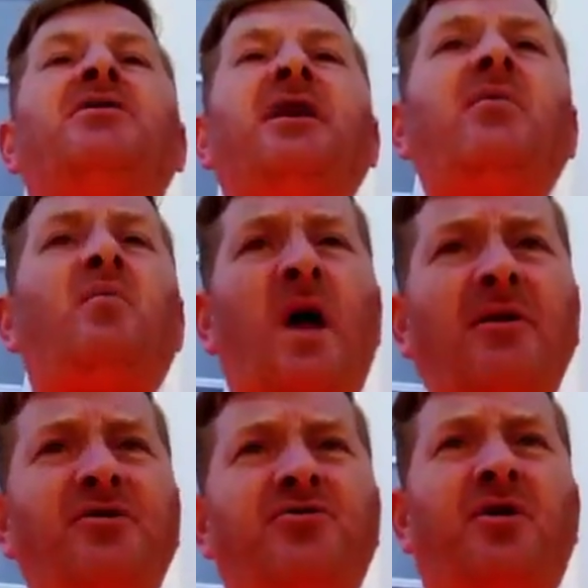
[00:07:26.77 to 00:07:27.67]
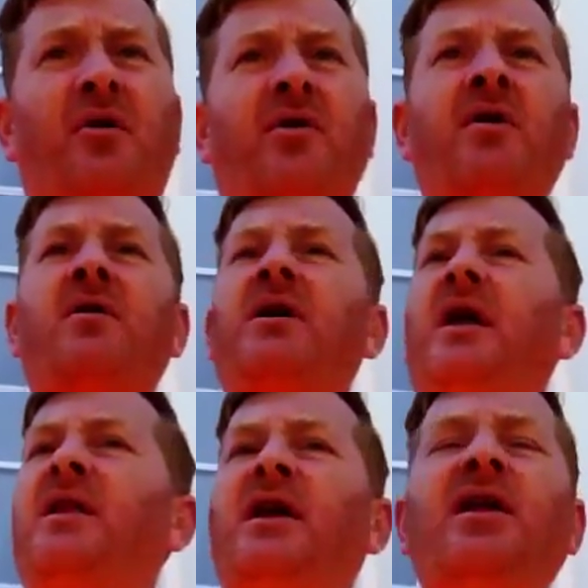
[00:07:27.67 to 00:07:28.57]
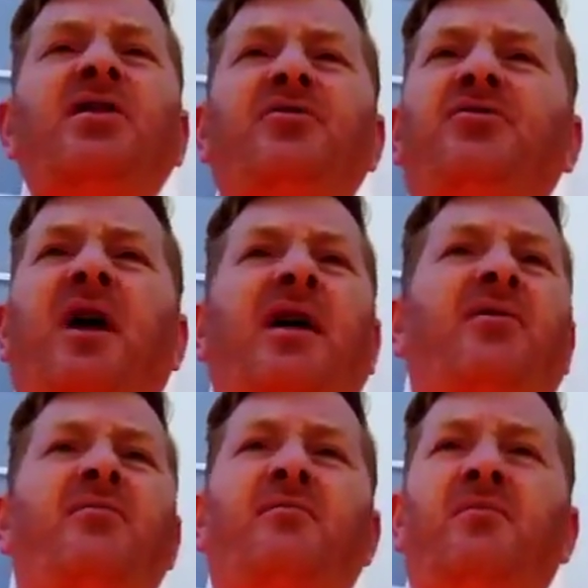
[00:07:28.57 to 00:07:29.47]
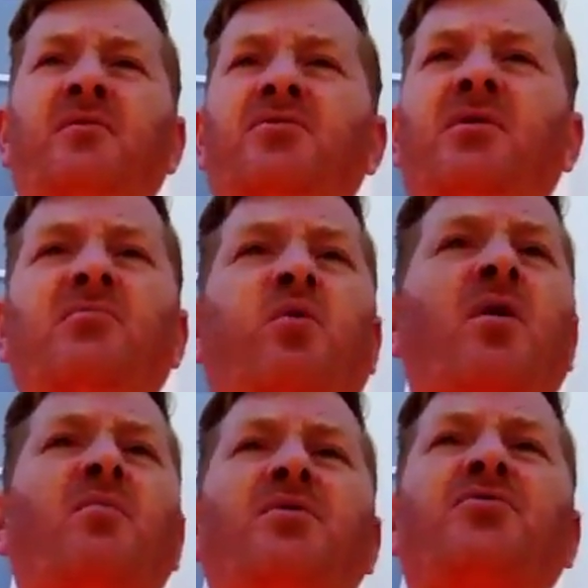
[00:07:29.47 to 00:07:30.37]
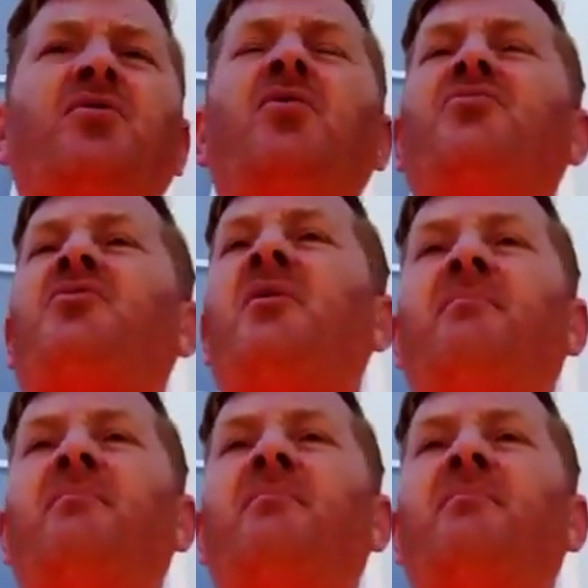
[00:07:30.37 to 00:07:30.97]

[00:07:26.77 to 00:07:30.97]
Get registered in any state to work with schools.